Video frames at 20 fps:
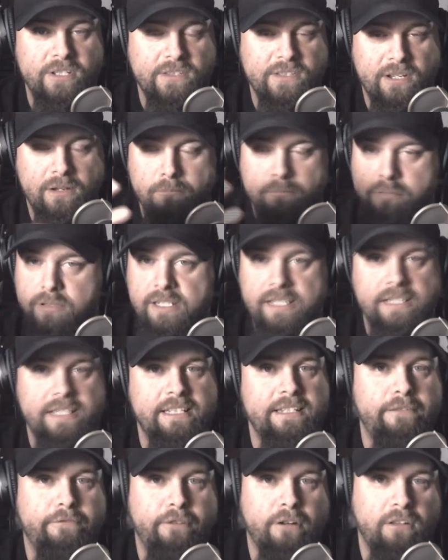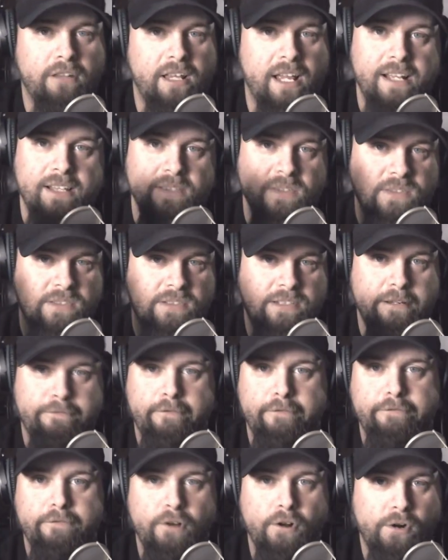is a completely different lens,
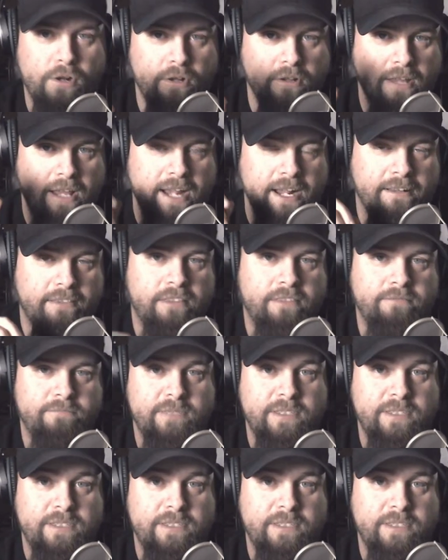different focal length,